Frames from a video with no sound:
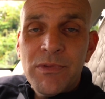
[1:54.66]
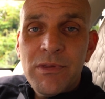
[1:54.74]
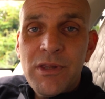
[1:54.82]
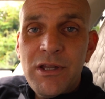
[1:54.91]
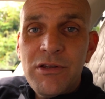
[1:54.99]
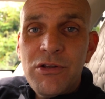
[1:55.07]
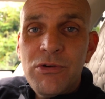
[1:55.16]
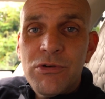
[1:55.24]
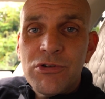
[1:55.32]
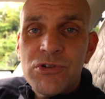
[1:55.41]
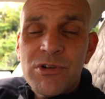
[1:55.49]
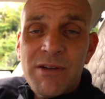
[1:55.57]
then you're
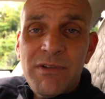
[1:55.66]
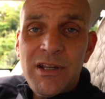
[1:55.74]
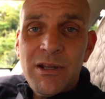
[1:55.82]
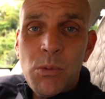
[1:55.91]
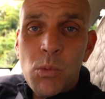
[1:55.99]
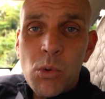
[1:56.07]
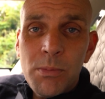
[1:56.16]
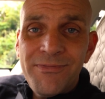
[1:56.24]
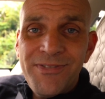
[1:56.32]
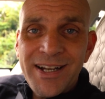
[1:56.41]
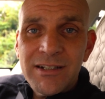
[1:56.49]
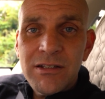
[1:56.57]
traveling at warp
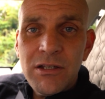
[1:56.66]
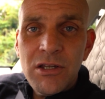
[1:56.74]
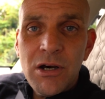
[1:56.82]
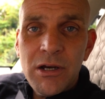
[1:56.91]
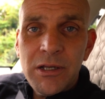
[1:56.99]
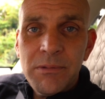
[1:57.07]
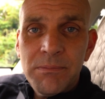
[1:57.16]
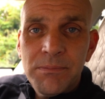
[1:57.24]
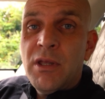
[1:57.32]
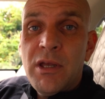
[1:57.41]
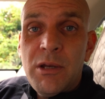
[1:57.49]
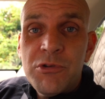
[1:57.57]
factor 9.
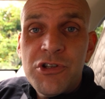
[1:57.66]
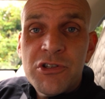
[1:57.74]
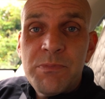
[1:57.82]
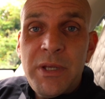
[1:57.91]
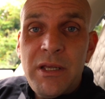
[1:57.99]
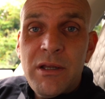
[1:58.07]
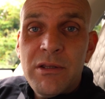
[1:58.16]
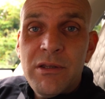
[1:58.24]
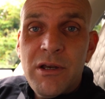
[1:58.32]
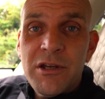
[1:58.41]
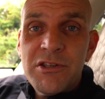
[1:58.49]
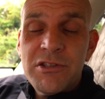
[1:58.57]
It would just be
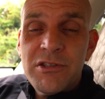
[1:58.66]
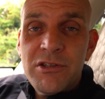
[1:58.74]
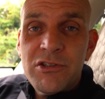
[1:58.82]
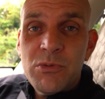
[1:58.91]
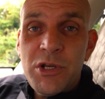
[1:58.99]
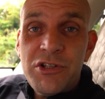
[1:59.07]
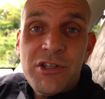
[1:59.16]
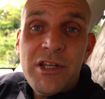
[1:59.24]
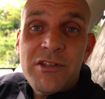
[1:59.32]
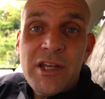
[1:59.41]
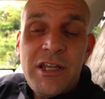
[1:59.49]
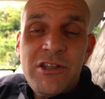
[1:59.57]
nice to switch
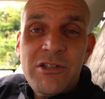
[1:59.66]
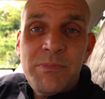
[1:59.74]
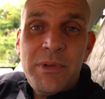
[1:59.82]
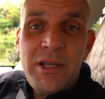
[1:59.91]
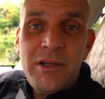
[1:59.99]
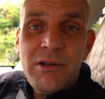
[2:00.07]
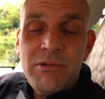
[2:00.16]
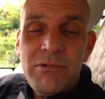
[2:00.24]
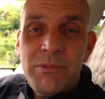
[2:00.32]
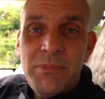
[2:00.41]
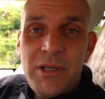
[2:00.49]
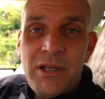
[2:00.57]
this 8-speed
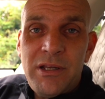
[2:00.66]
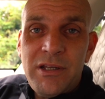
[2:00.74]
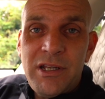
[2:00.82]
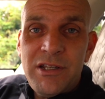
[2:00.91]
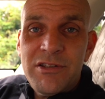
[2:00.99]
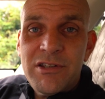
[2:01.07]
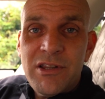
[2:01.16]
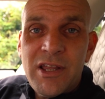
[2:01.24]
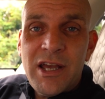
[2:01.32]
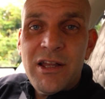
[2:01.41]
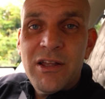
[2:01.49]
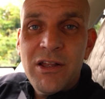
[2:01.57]
Rapide into
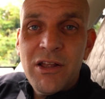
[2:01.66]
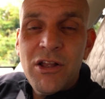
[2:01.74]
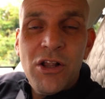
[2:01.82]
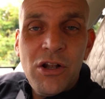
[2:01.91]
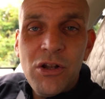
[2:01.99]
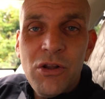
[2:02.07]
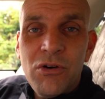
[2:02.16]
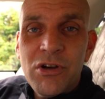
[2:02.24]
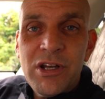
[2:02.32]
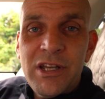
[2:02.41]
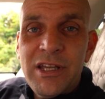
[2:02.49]
that longer